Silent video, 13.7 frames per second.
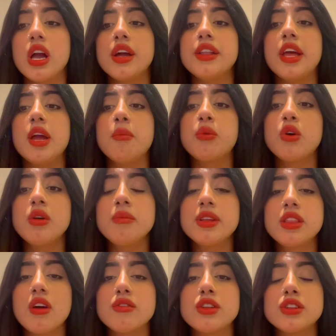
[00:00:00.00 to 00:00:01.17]
The employment
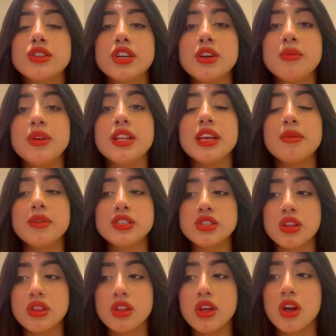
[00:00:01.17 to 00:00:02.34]
of the thermal
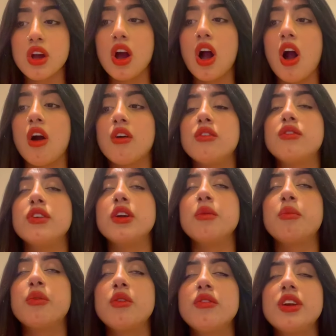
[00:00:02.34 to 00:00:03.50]
images of
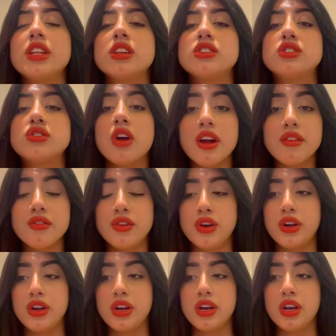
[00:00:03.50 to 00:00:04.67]
improving the driver
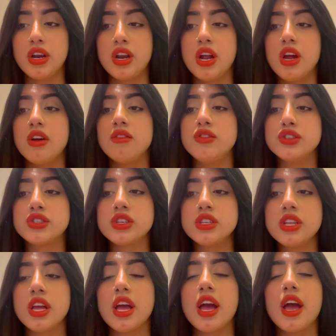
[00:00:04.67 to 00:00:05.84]
vision
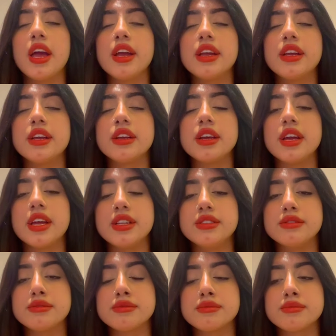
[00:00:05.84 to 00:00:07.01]

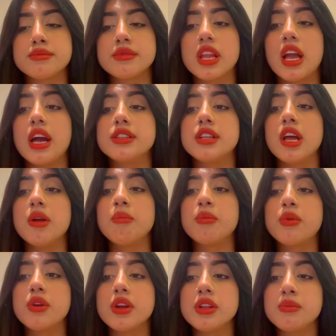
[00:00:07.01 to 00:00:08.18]
in and the
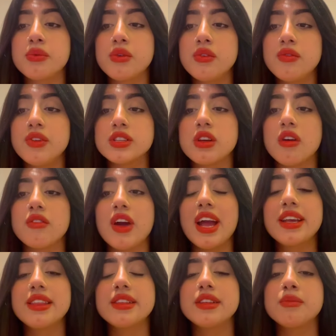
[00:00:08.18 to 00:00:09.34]
improvement of
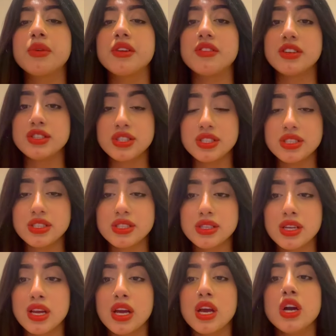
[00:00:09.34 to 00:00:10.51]
accident prevention
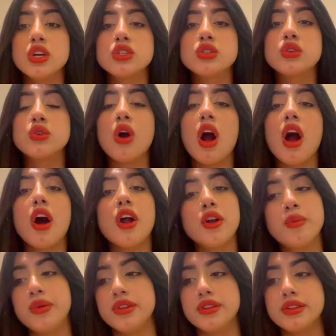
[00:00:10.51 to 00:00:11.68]
through
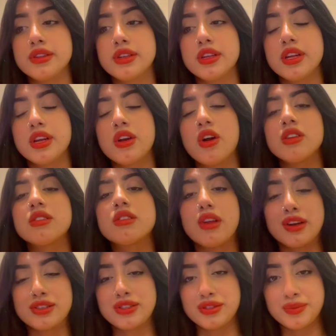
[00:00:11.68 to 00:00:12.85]
urban
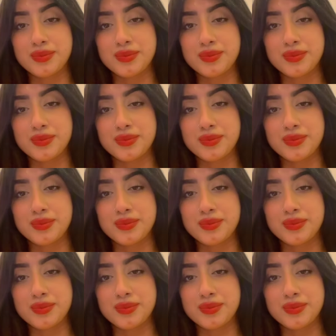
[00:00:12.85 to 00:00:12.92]
construction.